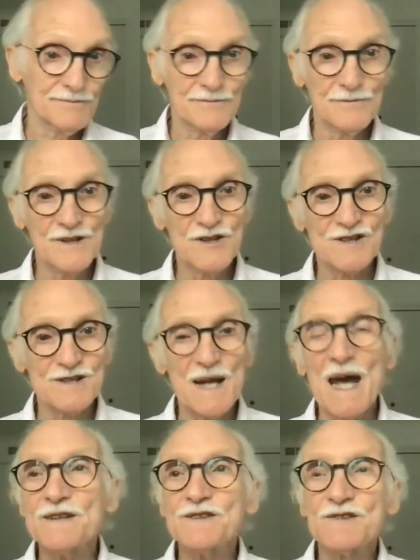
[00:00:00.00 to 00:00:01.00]
which is
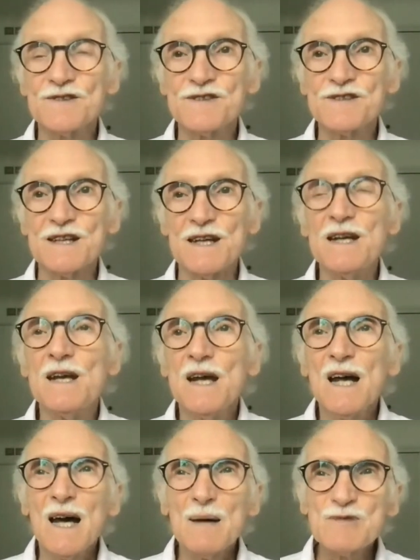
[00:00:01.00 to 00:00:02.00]
nice to see,
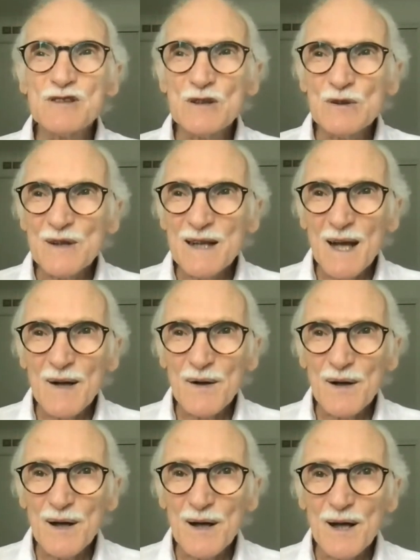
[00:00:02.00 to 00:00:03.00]
I'm still
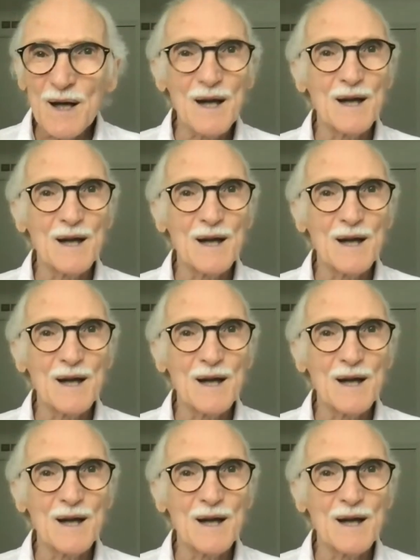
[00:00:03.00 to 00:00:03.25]
getting